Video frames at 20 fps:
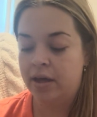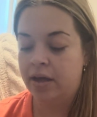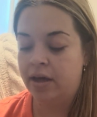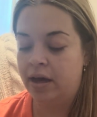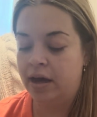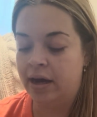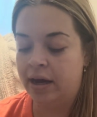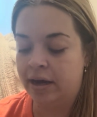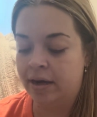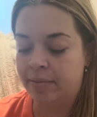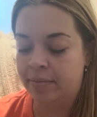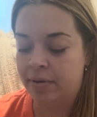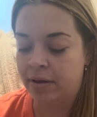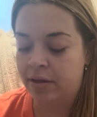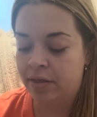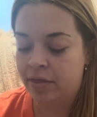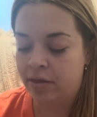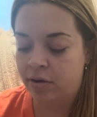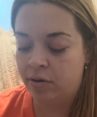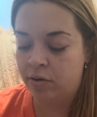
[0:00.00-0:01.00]

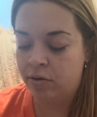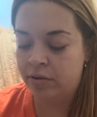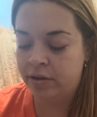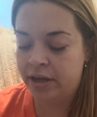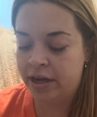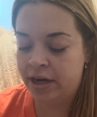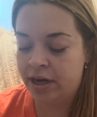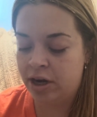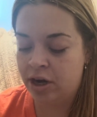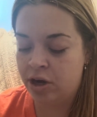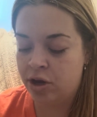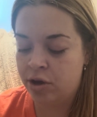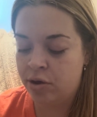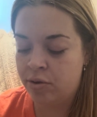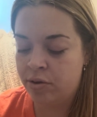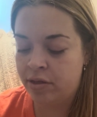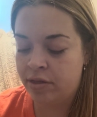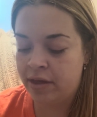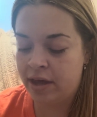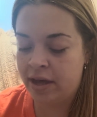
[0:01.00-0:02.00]
the only new
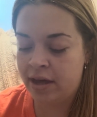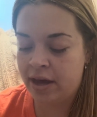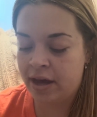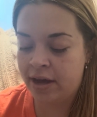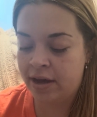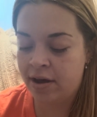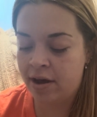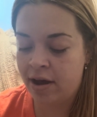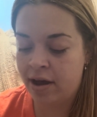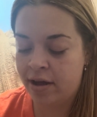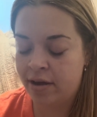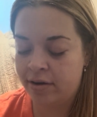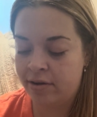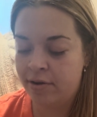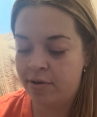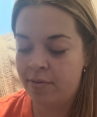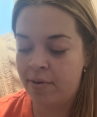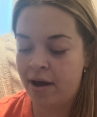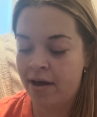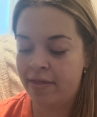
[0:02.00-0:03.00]
thing I got, oh
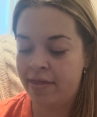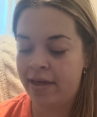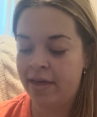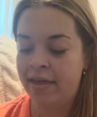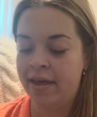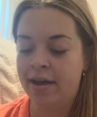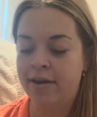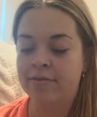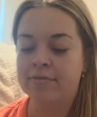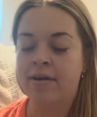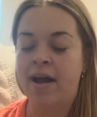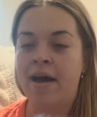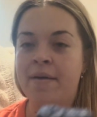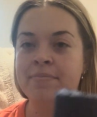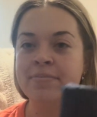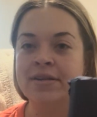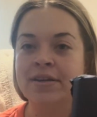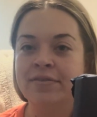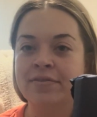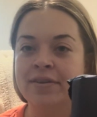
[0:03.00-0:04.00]
wow, they like
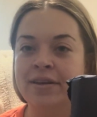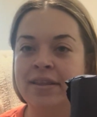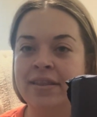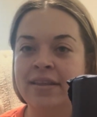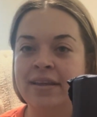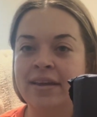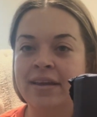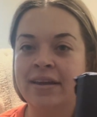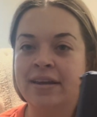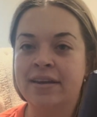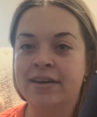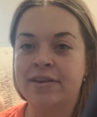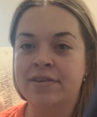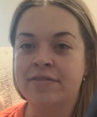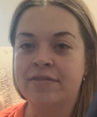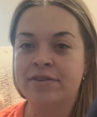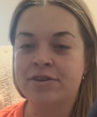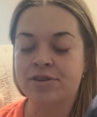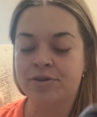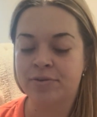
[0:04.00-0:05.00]
wrapped everything
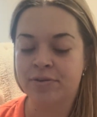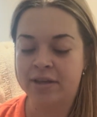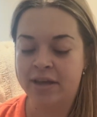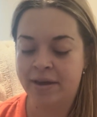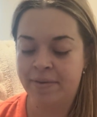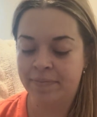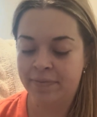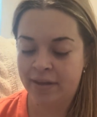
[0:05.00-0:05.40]
individually.